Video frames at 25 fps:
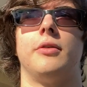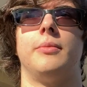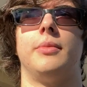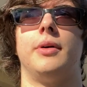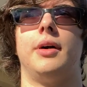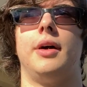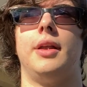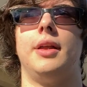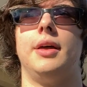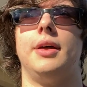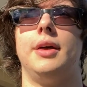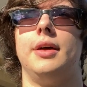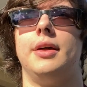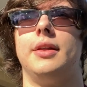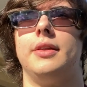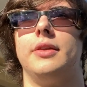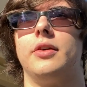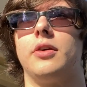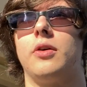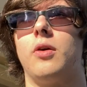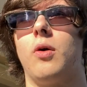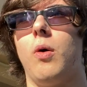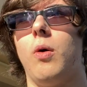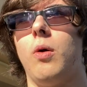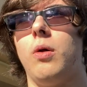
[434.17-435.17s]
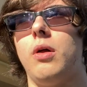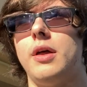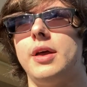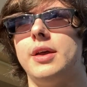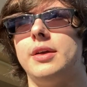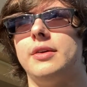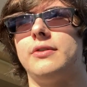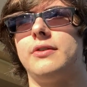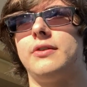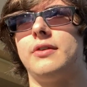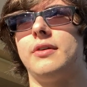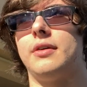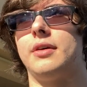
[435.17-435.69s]
But the goal
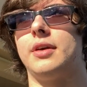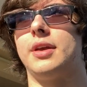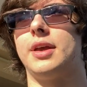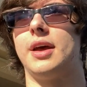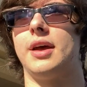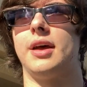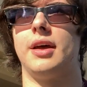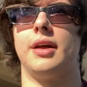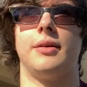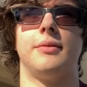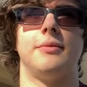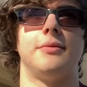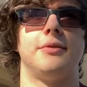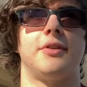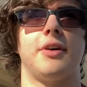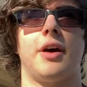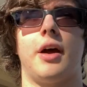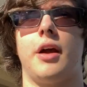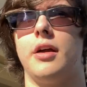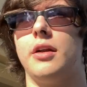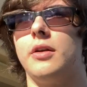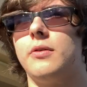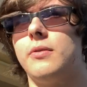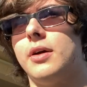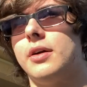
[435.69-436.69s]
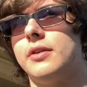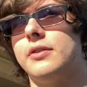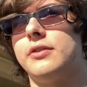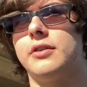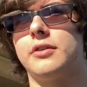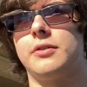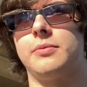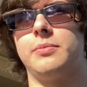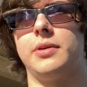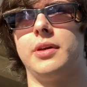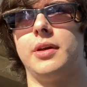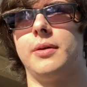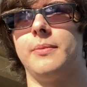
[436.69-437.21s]
is to get tired around
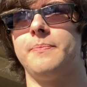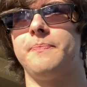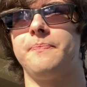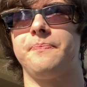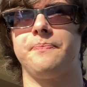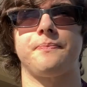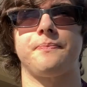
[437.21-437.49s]
6 p.m.